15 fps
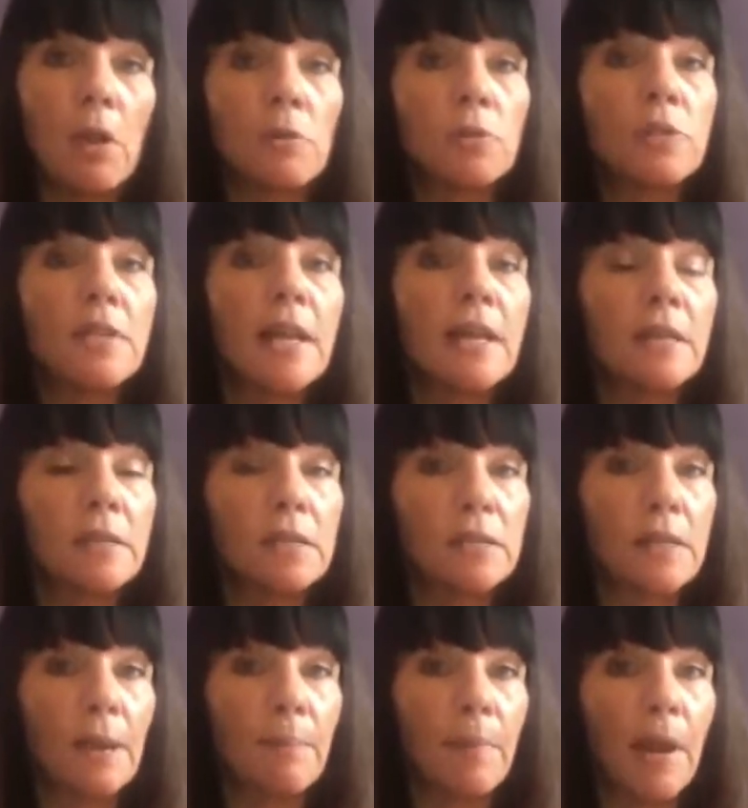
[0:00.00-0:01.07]
so taking a
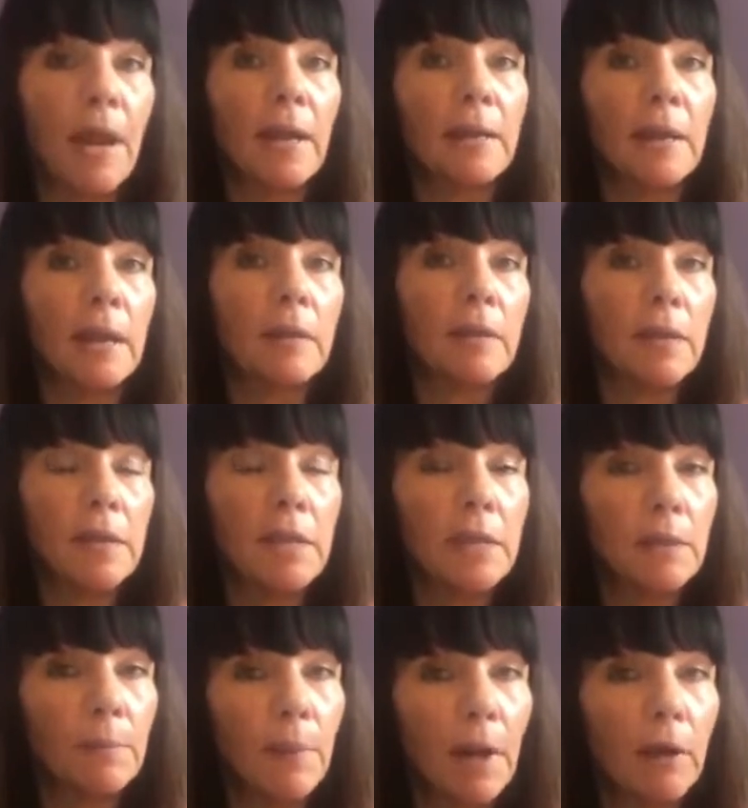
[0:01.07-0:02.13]
step back and
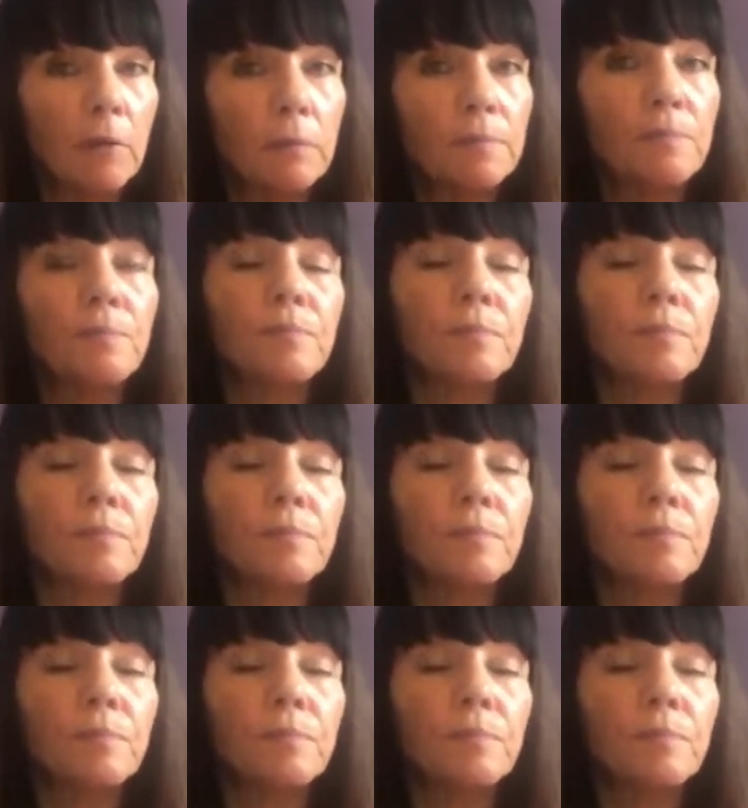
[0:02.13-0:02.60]
thinking about